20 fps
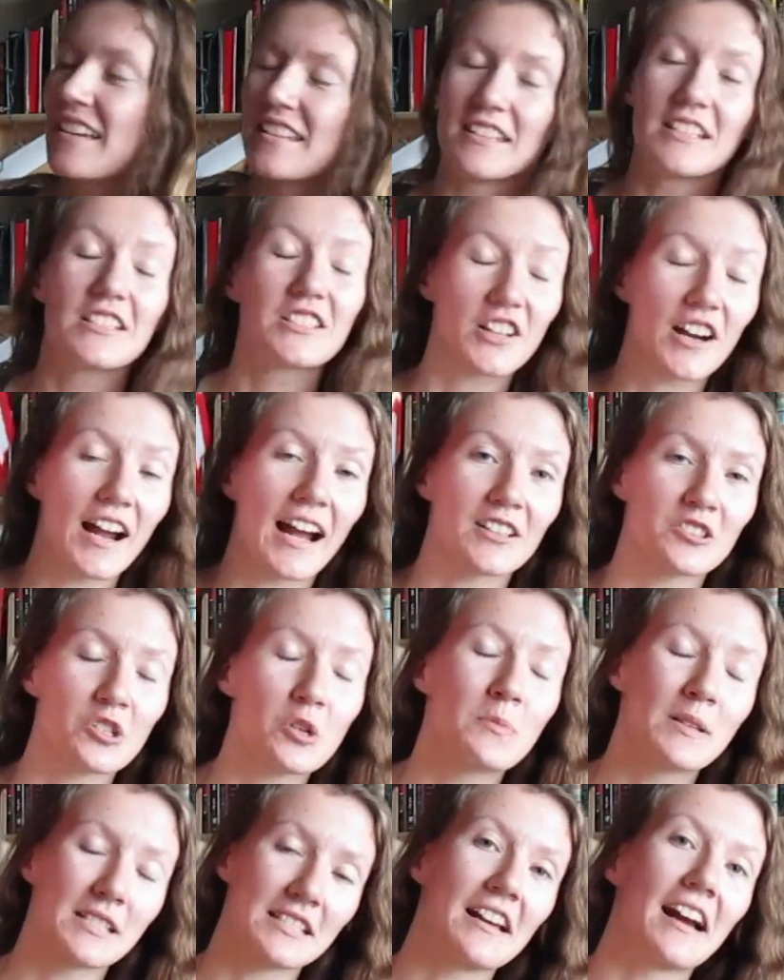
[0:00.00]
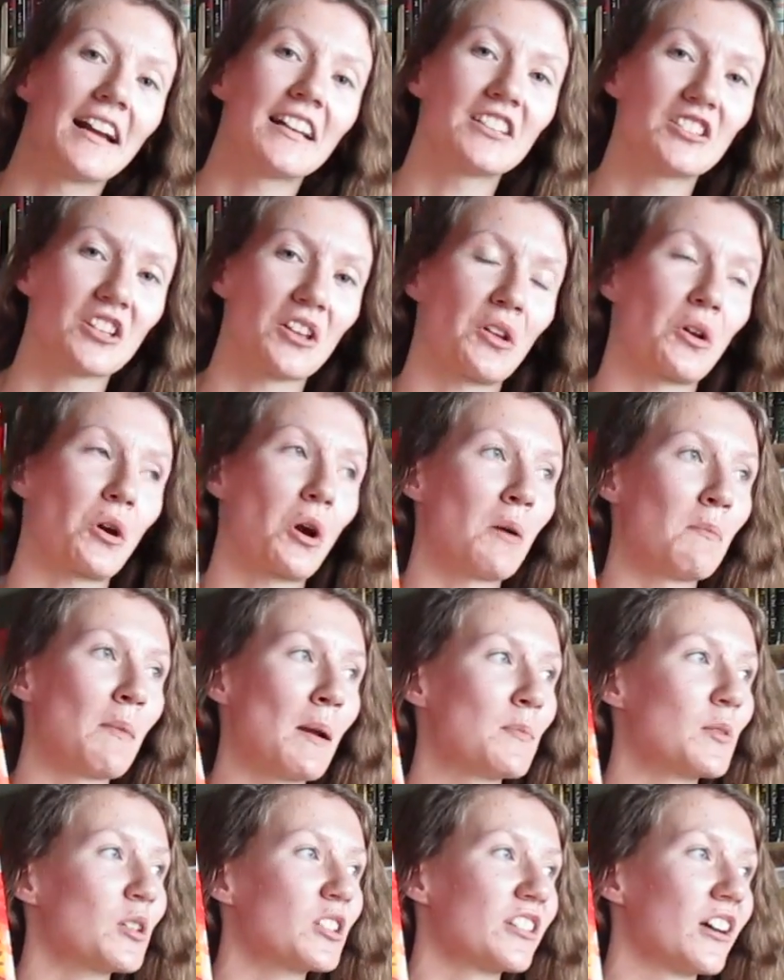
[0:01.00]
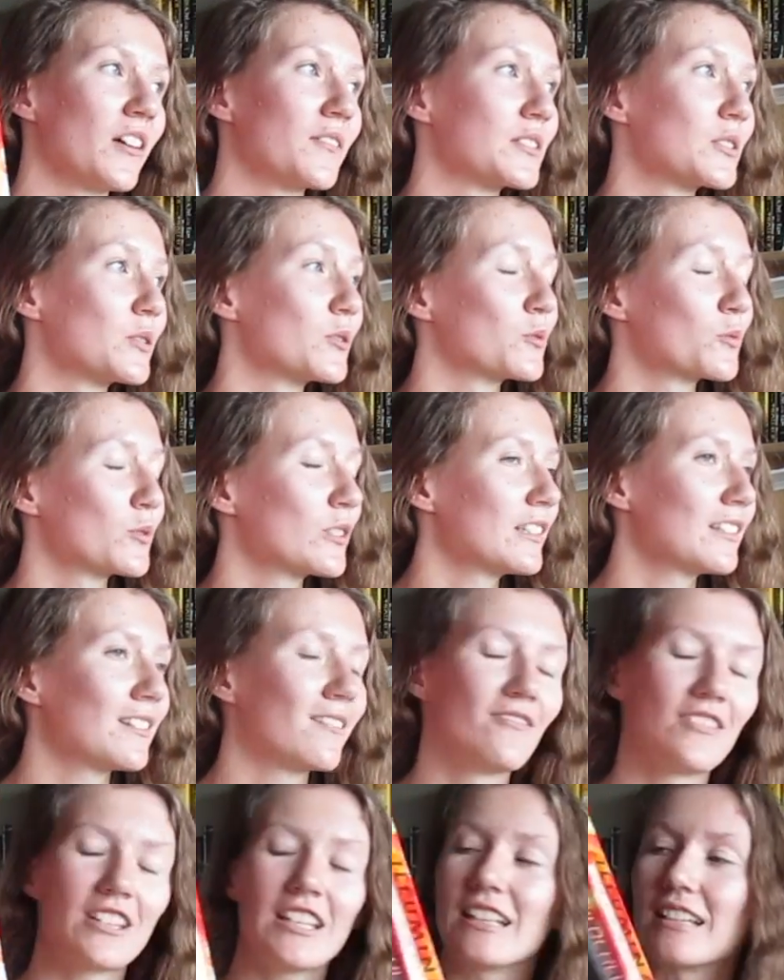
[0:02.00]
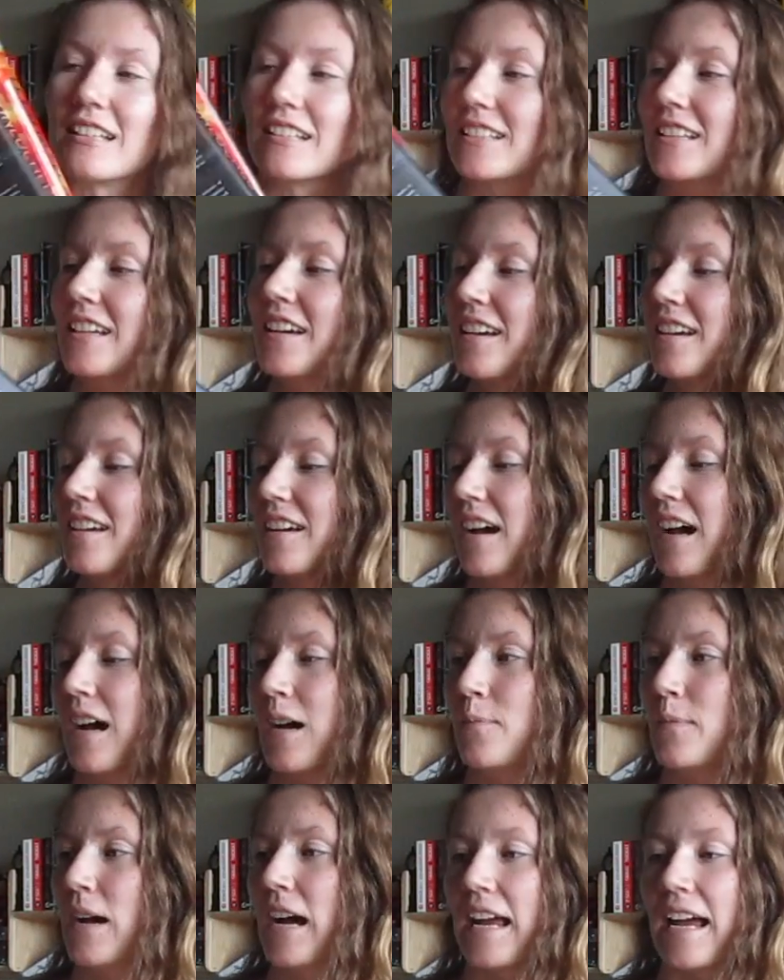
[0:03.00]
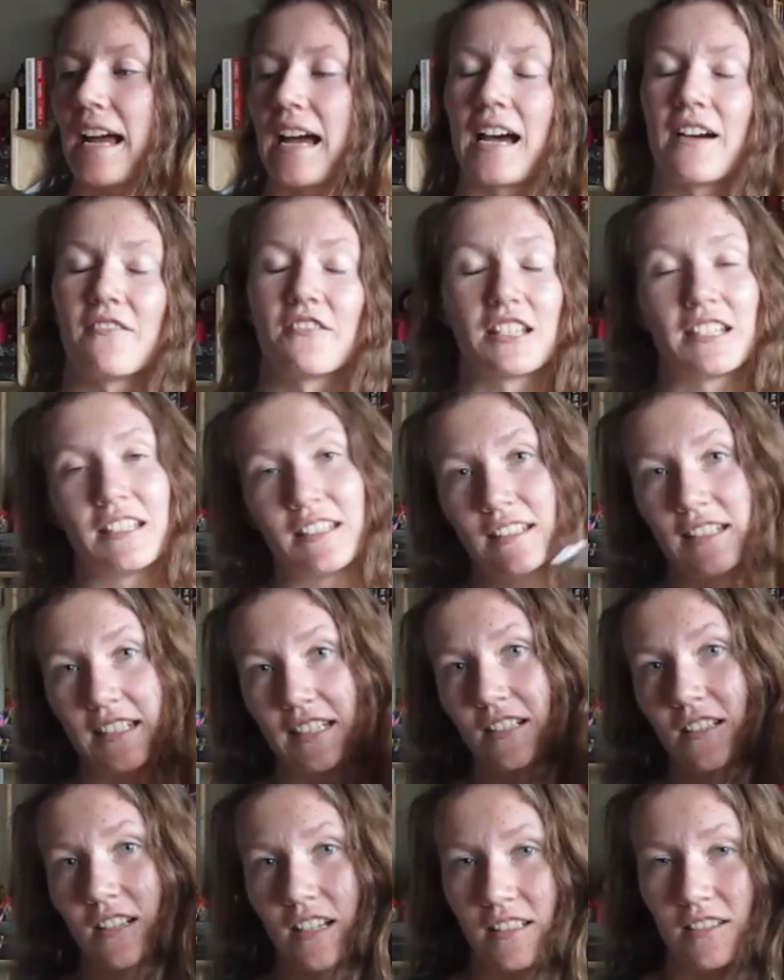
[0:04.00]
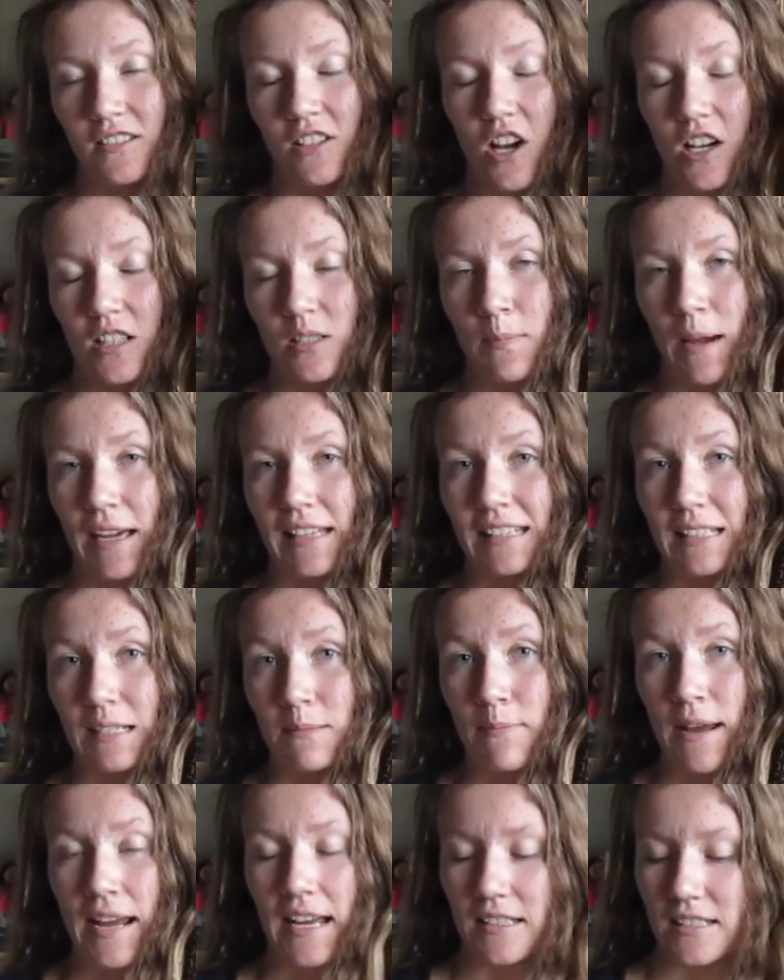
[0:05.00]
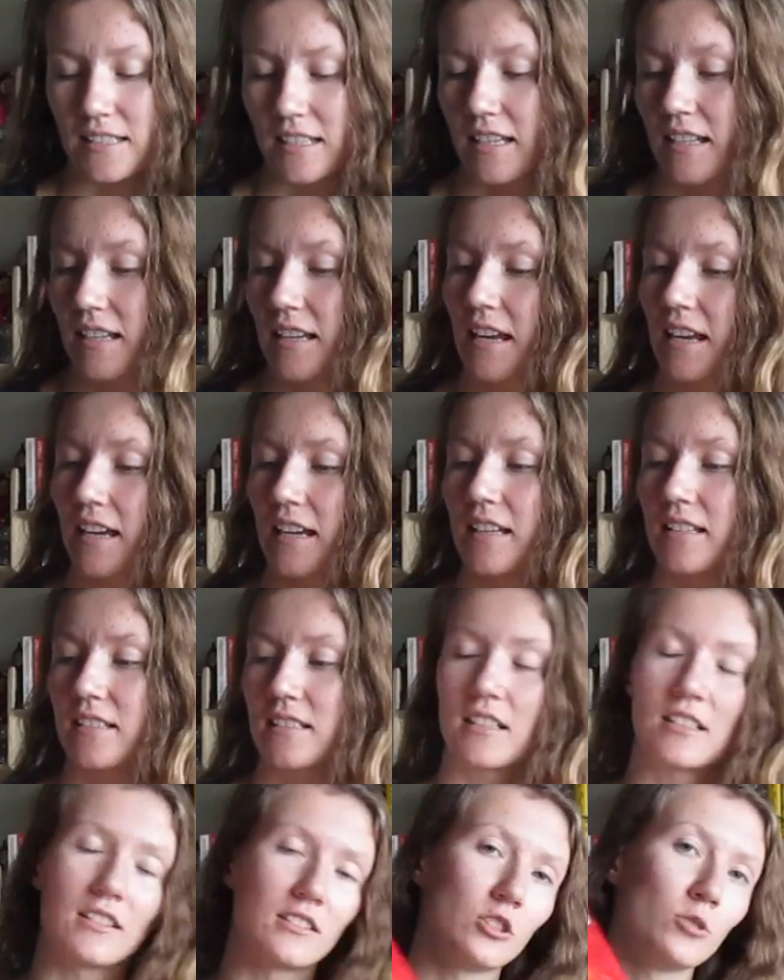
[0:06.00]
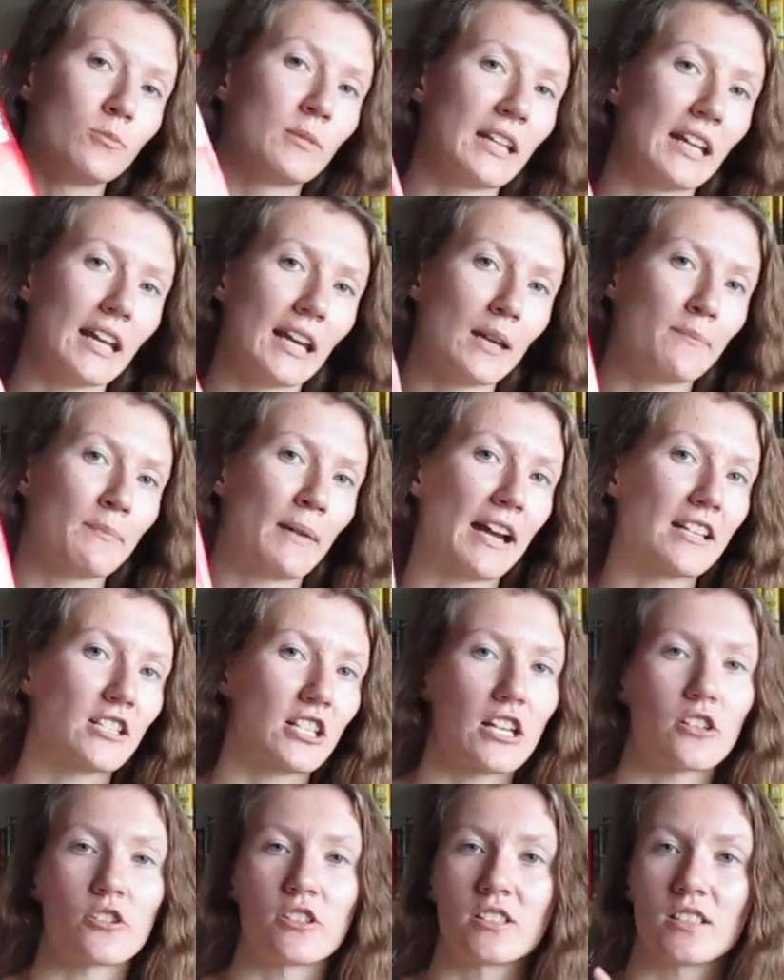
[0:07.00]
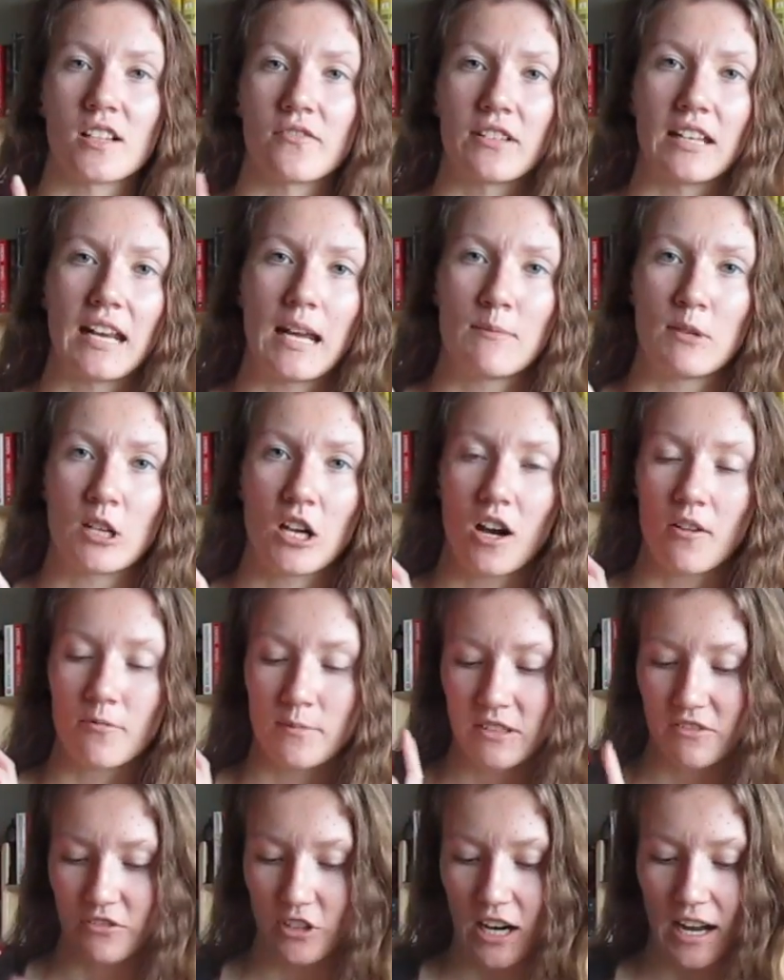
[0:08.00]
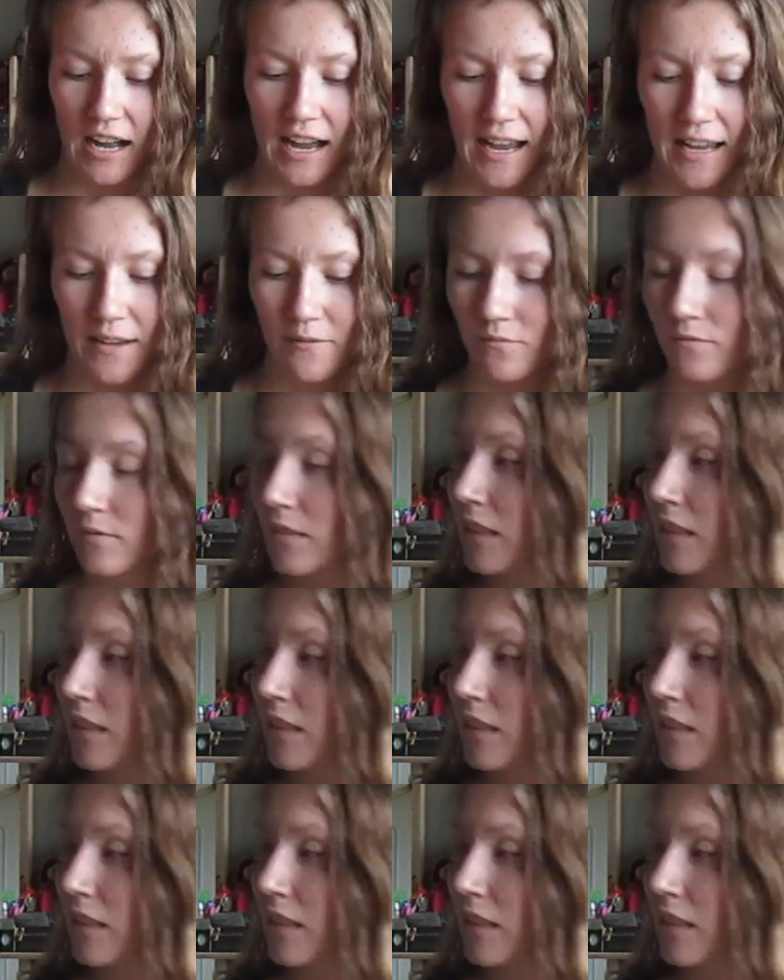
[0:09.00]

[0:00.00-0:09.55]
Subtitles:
These are actually beside each other on my bookshelf, so it was really convenient. I have Nil Unlocked by Lynn Mattson and Illuminae by J. Christoph and Amy Kaufman for I.